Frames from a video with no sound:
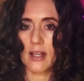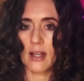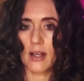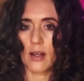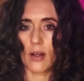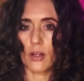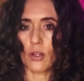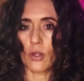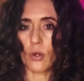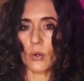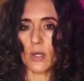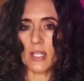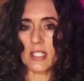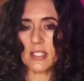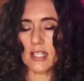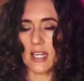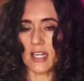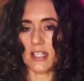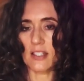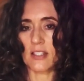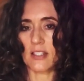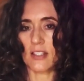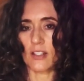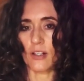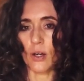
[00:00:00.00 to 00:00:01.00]
your
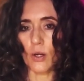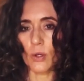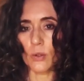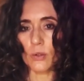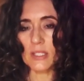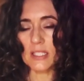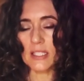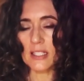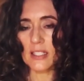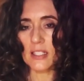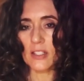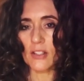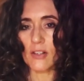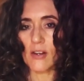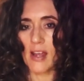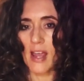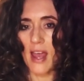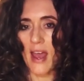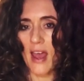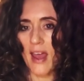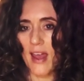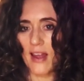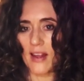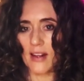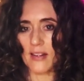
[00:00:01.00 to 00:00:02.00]
intention, holding it in your
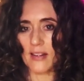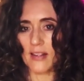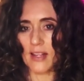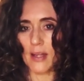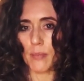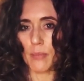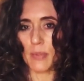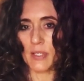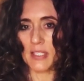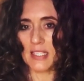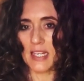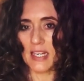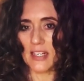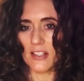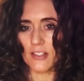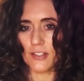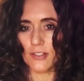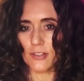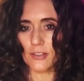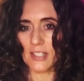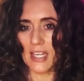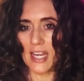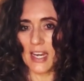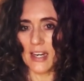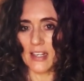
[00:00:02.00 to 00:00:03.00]
hand, that potential
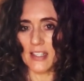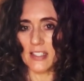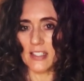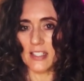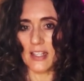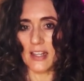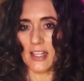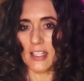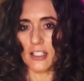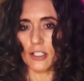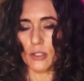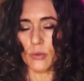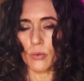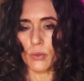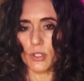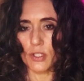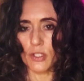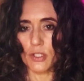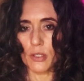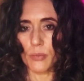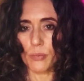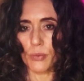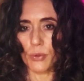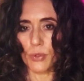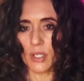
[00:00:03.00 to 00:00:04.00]
energy that you wish to
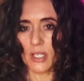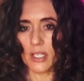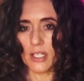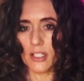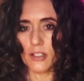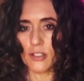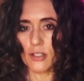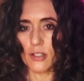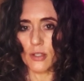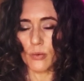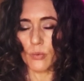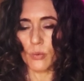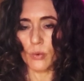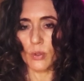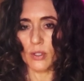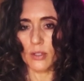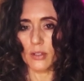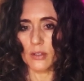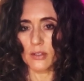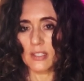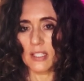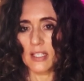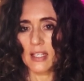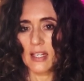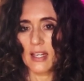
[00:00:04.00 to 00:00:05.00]
bring into the world.
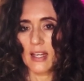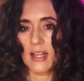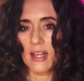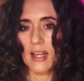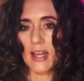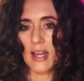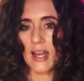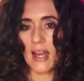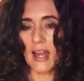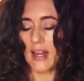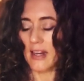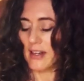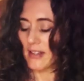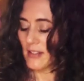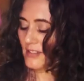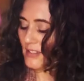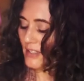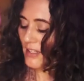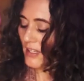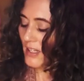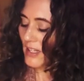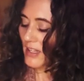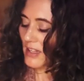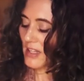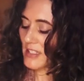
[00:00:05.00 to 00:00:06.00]
And
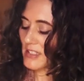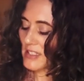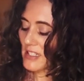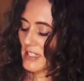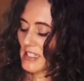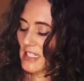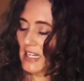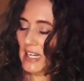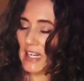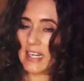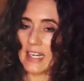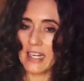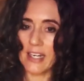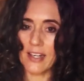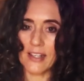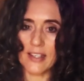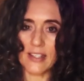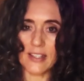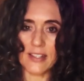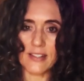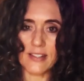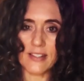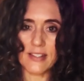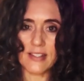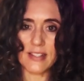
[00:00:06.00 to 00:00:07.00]
there's this
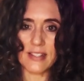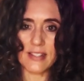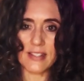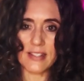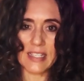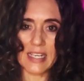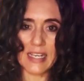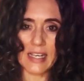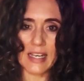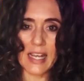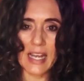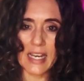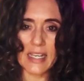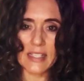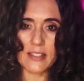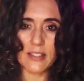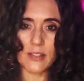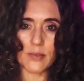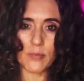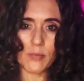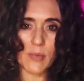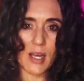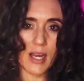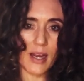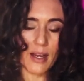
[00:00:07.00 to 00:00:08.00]
clearness, this enlightened
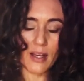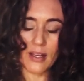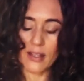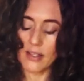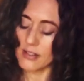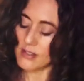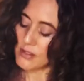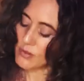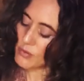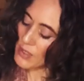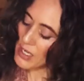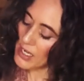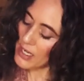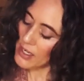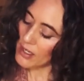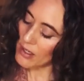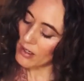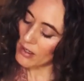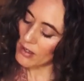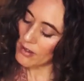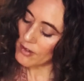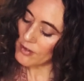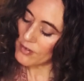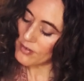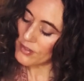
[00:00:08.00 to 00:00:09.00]
mind, this way
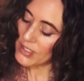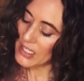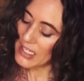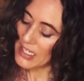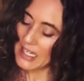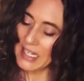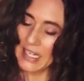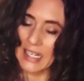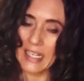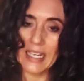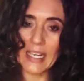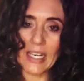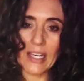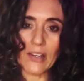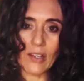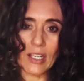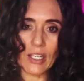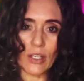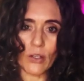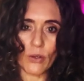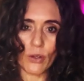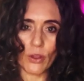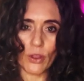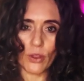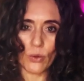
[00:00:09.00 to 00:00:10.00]
of clearing
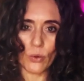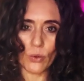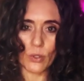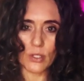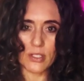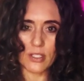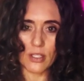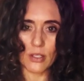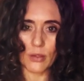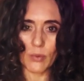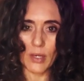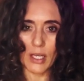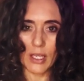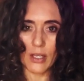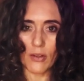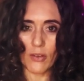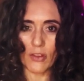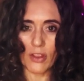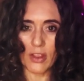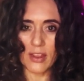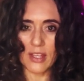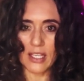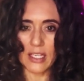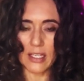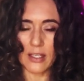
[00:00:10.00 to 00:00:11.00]
your thoughts and the way you're
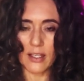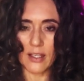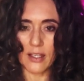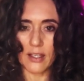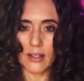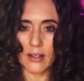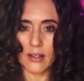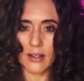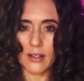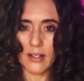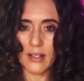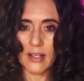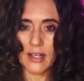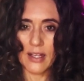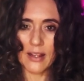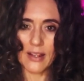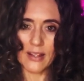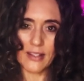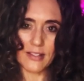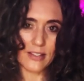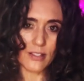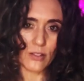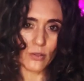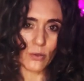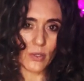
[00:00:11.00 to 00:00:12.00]
thinking.
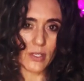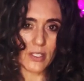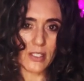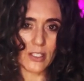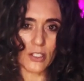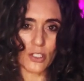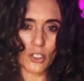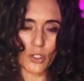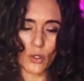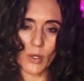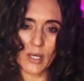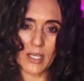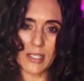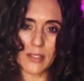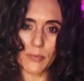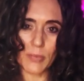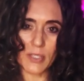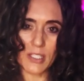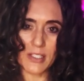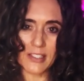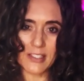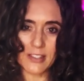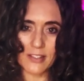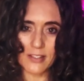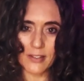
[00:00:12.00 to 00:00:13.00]
This is always a choice, but
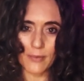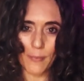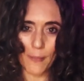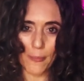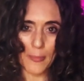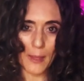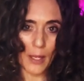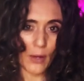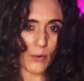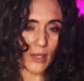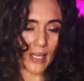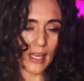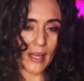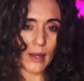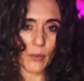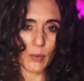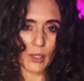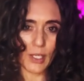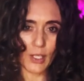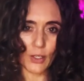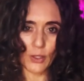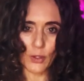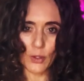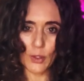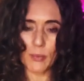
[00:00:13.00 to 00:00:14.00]
it's okay, we're
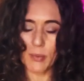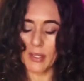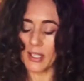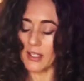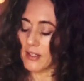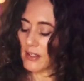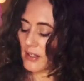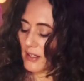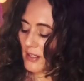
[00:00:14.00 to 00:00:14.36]
human.